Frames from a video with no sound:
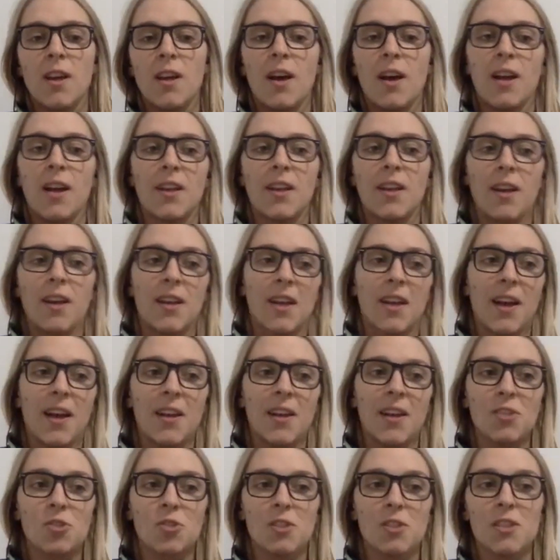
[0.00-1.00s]
I kind of
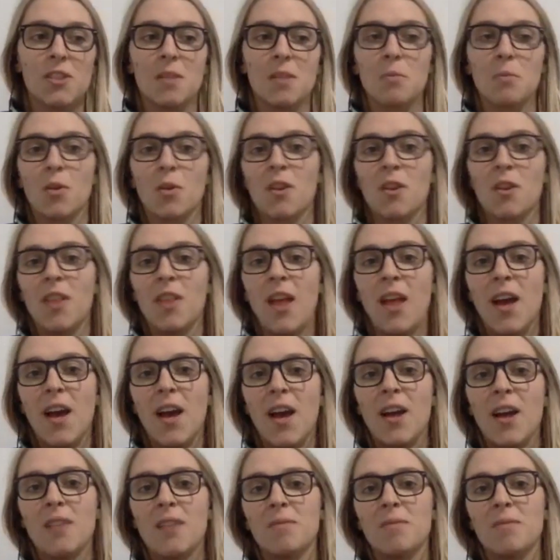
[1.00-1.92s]
got interested more in that.